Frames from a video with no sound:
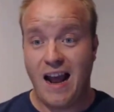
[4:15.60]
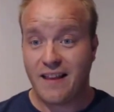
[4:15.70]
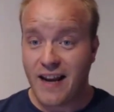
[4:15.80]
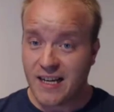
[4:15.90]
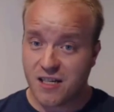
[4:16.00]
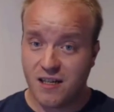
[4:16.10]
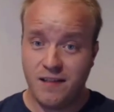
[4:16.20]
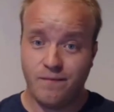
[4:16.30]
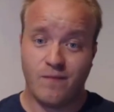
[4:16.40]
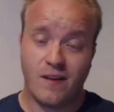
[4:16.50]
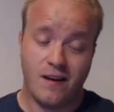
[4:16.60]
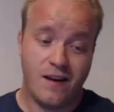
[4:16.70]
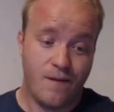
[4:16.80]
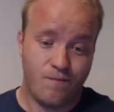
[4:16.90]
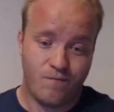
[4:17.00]
And then actually,
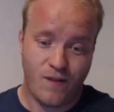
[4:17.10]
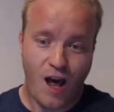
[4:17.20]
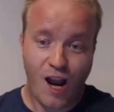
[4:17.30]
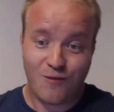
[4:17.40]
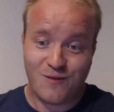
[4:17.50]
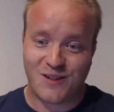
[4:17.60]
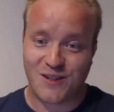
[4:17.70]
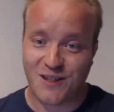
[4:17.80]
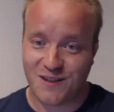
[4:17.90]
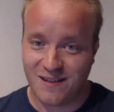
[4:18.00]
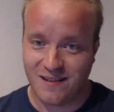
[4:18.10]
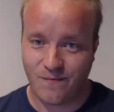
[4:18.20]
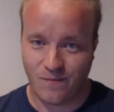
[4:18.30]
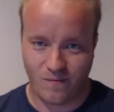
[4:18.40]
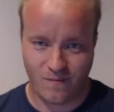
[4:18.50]
all of a sudden,
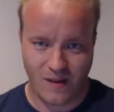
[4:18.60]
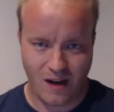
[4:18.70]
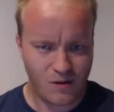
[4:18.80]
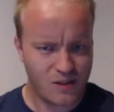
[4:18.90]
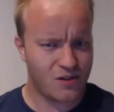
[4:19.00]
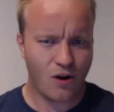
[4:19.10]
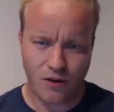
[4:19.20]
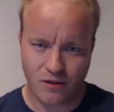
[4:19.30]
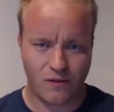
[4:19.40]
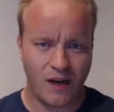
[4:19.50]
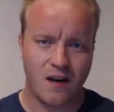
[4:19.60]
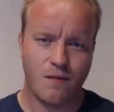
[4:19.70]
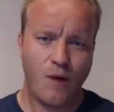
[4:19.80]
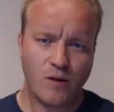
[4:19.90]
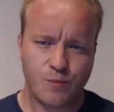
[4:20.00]
I was starting to think
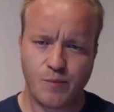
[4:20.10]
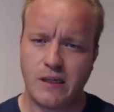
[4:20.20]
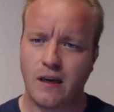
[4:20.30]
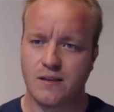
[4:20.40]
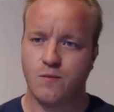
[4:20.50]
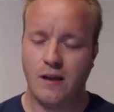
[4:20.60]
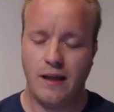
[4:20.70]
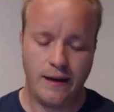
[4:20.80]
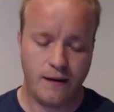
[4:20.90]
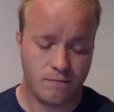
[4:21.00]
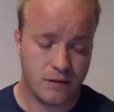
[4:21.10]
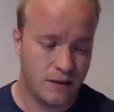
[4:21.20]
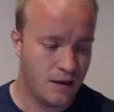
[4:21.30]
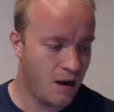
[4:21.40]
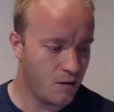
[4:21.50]
about speaking as well. And
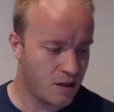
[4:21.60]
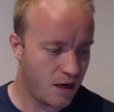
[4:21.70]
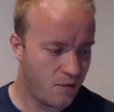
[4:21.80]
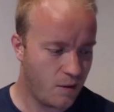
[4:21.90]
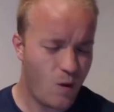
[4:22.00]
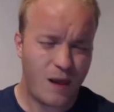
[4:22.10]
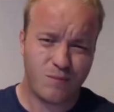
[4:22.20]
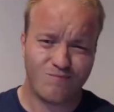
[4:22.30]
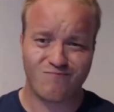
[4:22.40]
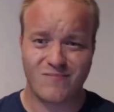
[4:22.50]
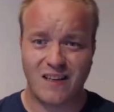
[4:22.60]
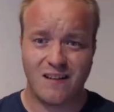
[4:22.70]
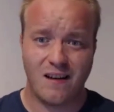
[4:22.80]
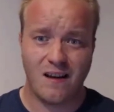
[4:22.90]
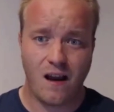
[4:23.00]
I was like, well,
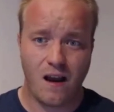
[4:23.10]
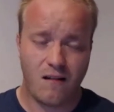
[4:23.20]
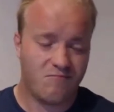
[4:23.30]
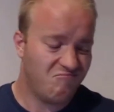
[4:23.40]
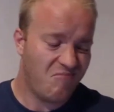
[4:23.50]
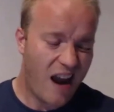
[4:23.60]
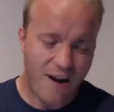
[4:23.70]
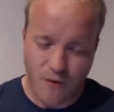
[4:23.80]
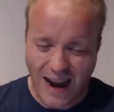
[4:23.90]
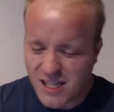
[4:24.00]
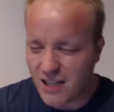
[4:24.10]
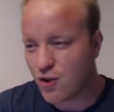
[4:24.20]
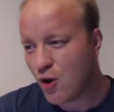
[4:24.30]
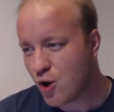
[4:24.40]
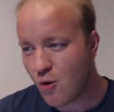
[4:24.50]
I actually
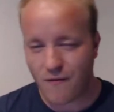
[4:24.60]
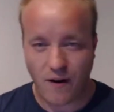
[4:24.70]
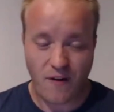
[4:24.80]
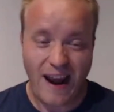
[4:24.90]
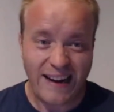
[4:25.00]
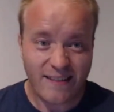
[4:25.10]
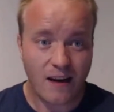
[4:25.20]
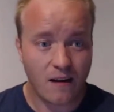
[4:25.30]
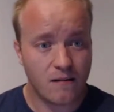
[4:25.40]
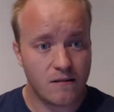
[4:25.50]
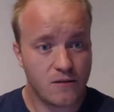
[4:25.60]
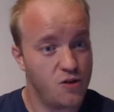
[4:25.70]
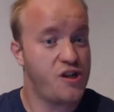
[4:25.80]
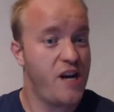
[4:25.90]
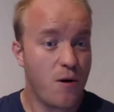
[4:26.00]
don't know if I have anything to
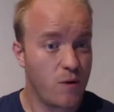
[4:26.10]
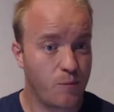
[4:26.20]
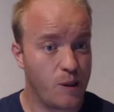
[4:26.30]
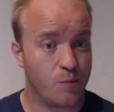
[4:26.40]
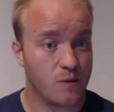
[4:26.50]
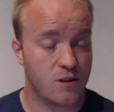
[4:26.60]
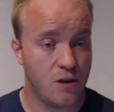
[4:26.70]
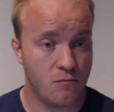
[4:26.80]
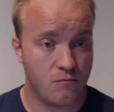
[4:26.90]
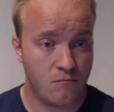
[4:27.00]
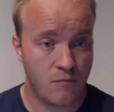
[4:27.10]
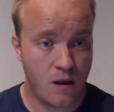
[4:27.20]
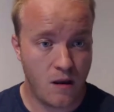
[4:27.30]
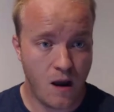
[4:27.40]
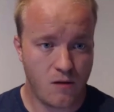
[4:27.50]
share with people. So
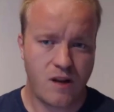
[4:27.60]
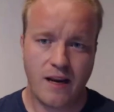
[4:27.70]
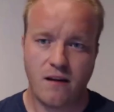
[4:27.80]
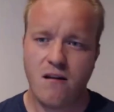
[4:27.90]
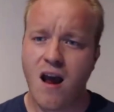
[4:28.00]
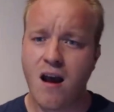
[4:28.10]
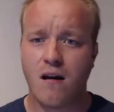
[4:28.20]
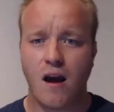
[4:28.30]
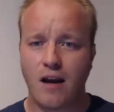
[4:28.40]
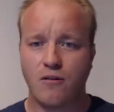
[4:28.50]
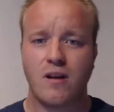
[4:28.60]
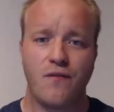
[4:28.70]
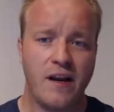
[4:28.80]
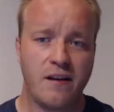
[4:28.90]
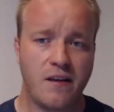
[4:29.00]
I was like, nah, I don't
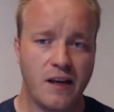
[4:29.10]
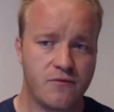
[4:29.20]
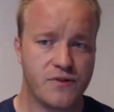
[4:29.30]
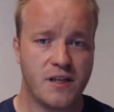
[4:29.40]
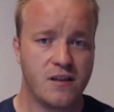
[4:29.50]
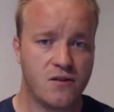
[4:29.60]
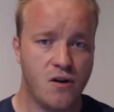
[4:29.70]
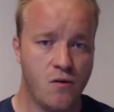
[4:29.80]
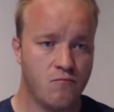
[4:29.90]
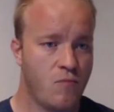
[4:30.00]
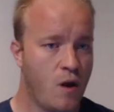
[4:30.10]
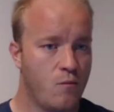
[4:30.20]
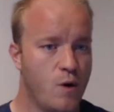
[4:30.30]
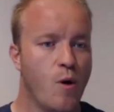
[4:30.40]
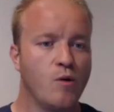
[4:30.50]
have anything interesting, so
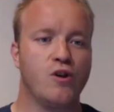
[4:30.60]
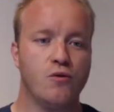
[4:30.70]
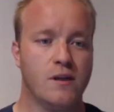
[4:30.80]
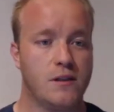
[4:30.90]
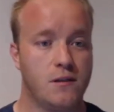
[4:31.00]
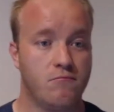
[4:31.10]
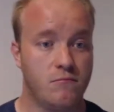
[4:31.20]
we won't do it.